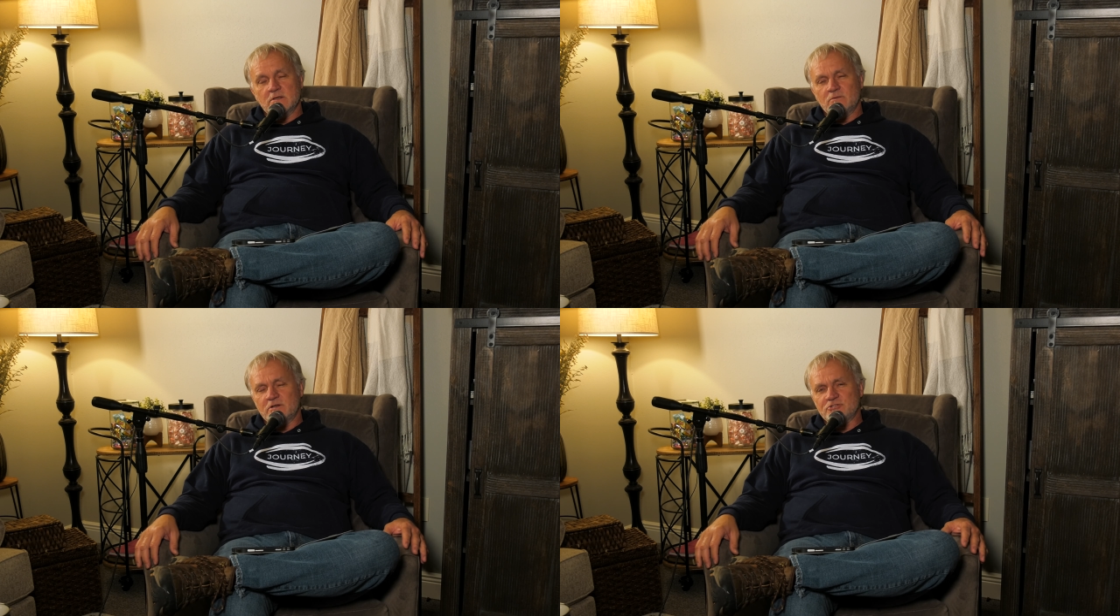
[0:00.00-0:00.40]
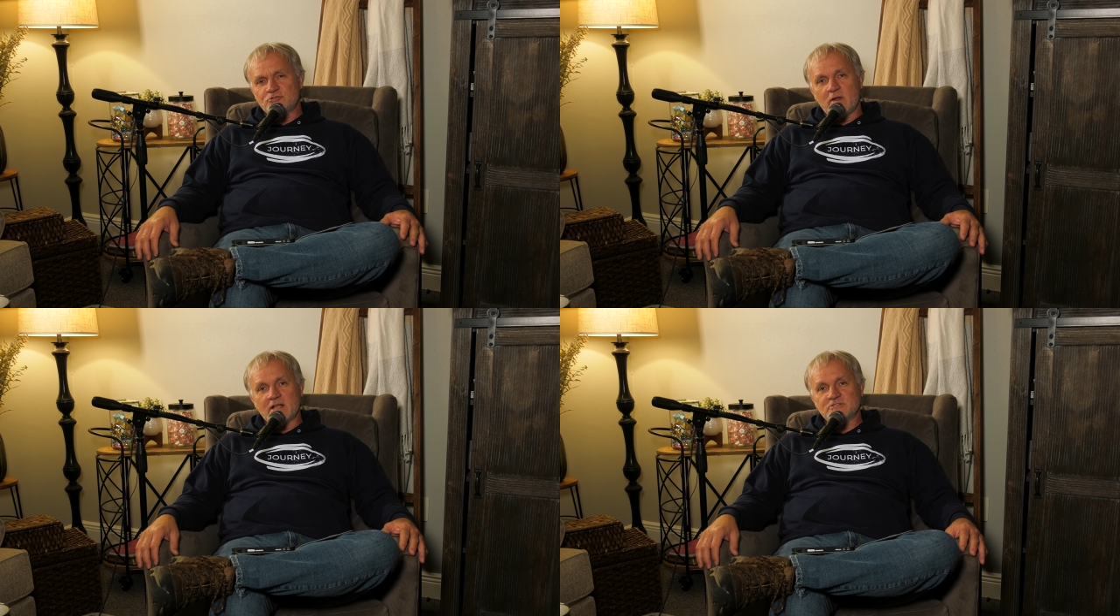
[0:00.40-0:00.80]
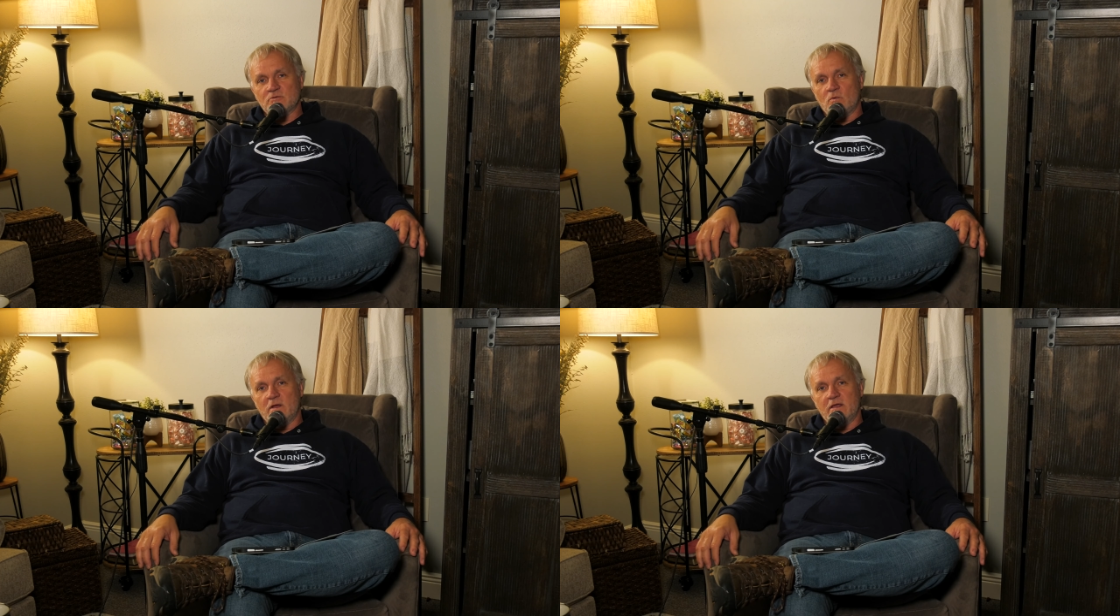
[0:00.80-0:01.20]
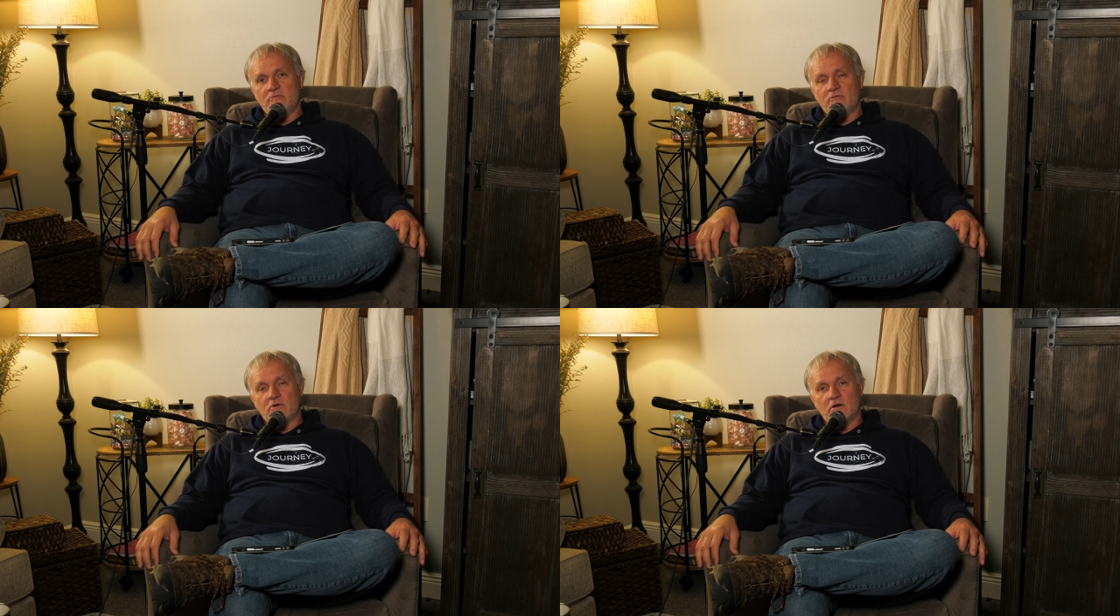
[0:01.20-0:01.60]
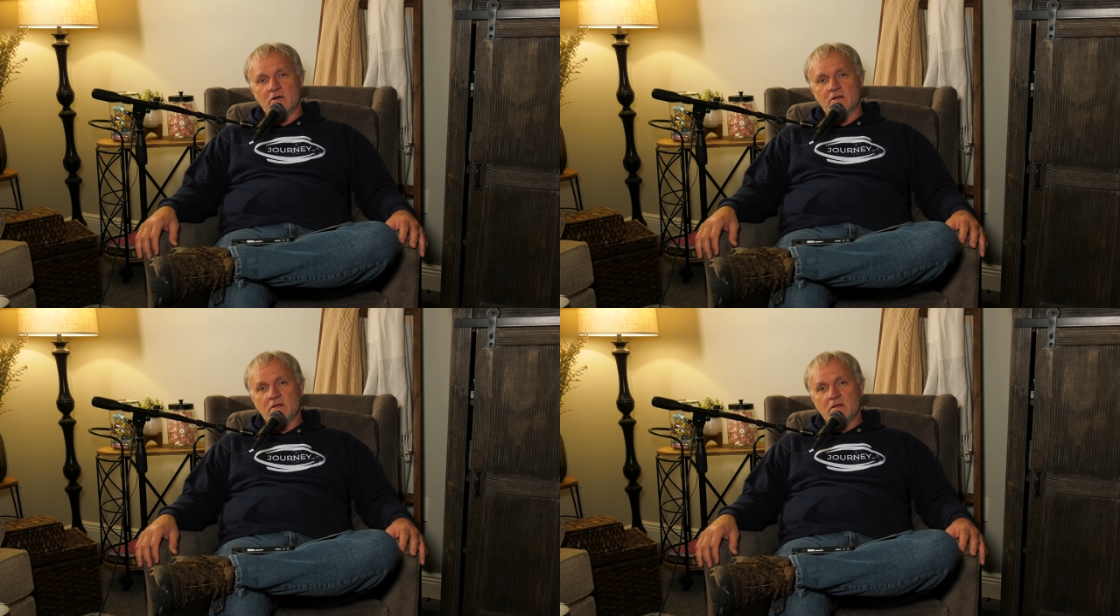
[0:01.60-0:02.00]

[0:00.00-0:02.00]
What a tragic way for